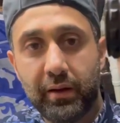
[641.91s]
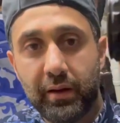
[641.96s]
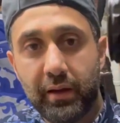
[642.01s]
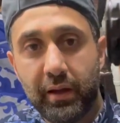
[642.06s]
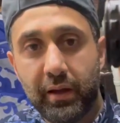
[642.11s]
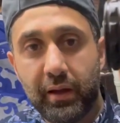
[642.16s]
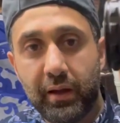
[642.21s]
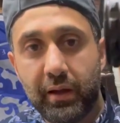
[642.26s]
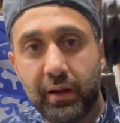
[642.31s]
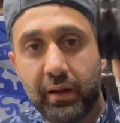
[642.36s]

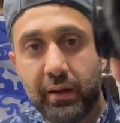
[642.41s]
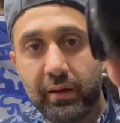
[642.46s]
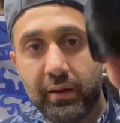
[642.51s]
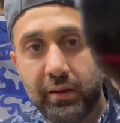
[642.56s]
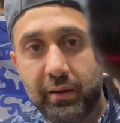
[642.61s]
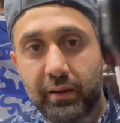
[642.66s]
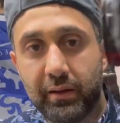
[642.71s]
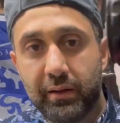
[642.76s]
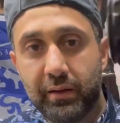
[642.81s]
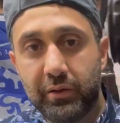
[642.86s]
and
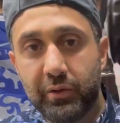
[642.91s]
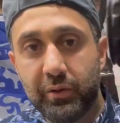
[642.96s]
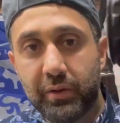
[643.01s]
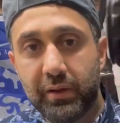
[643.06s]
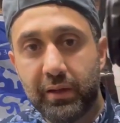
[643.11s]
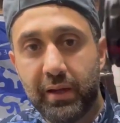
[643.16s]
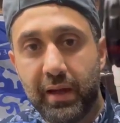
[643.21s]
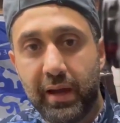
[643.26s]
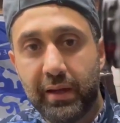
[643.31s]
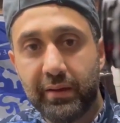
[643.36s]
you can
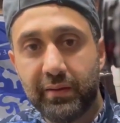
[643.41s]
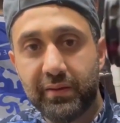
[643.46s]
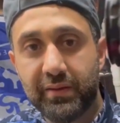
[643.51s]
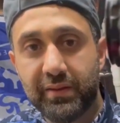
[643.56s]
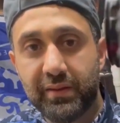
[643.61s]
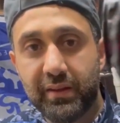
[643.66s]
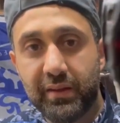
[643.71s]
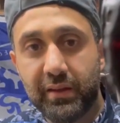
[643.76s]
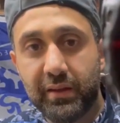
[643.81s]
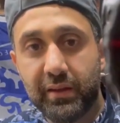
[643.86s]
kind of
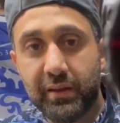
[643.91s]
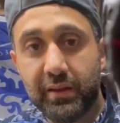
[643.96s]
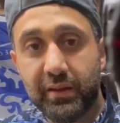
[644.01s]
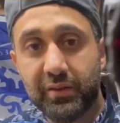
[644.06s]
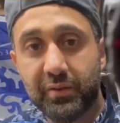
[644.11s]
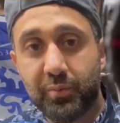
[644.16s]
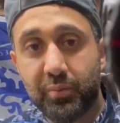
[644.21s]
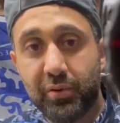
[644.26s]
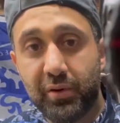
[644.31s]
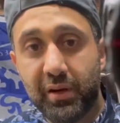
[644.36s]
see it's
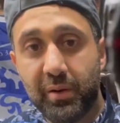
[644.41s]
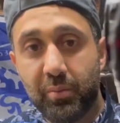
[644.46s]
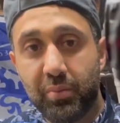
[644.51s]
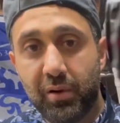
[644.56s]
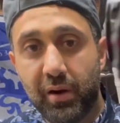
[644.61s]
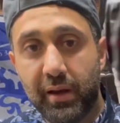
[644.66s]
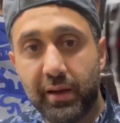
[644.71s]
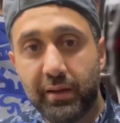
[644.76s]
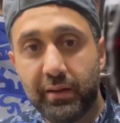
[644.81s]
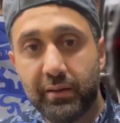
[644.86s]
pretty
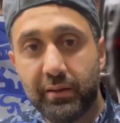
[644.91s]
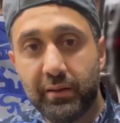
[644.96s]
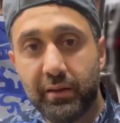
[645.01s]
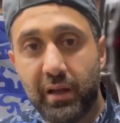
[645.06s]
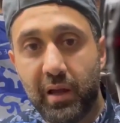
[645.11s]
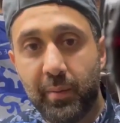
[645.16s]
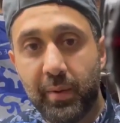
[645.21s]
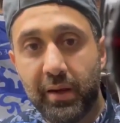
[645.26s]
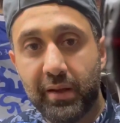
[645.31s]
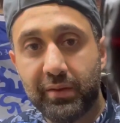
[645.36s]
bright.
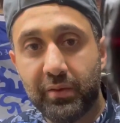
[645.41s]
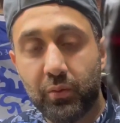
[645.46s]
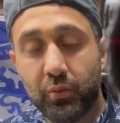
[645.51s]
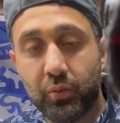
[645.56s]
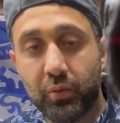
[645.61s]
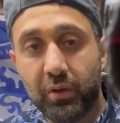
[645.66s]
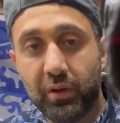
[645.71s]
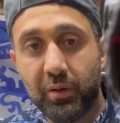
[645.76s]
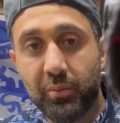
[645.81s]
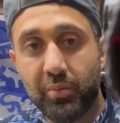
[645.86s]
I mean, it's a
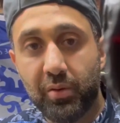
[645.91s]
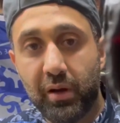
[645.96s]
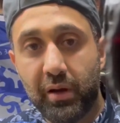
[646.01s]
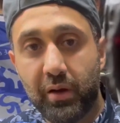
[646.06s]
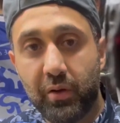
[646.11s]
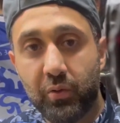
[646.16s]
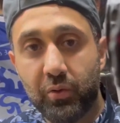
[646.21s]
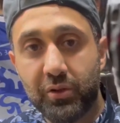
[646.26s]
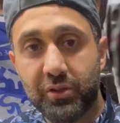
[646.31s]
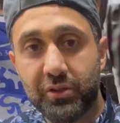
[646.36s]
really bright
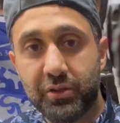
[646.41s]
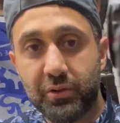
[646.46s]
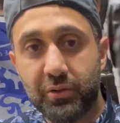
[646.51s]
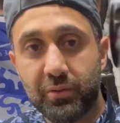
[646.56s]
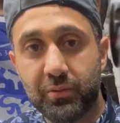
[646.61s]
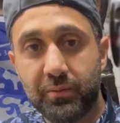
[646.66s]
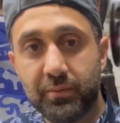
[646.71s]
horseshoe.